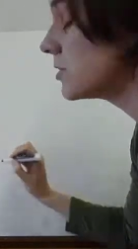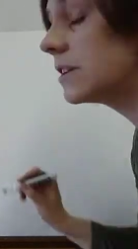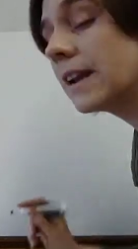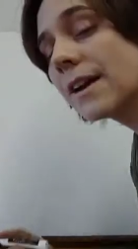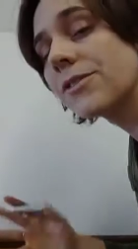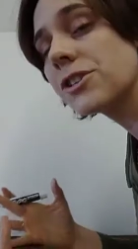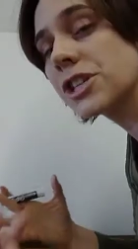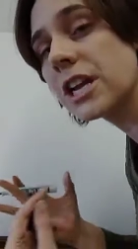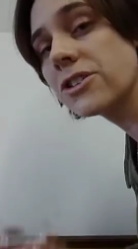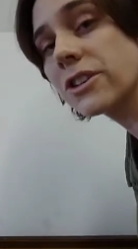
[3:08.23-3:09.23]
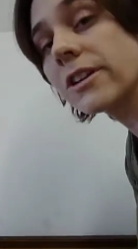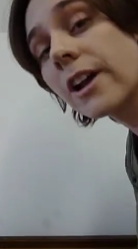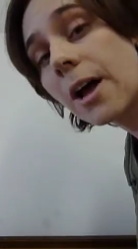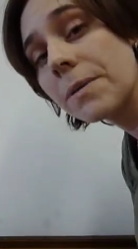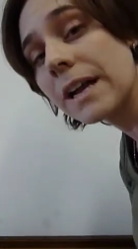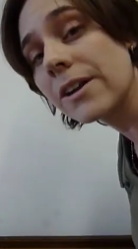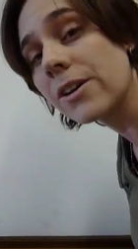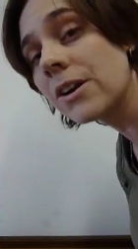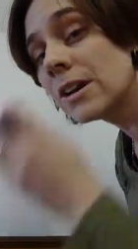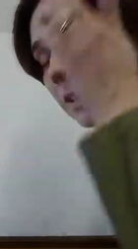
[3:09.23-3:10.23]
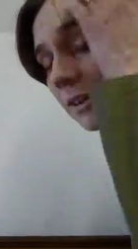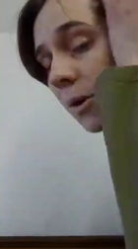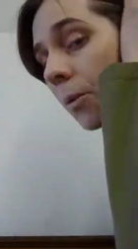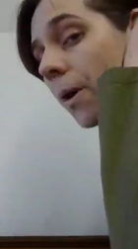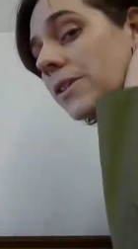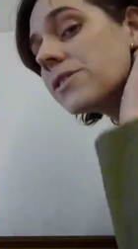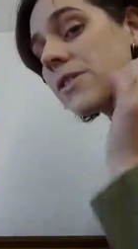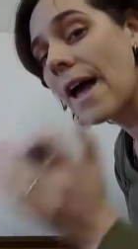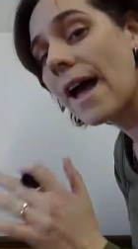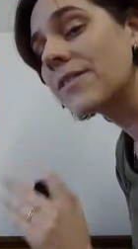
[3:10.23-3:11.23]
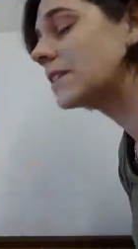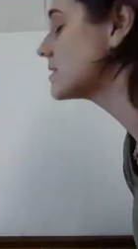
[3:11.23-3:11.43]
Never change the denominator once you have it the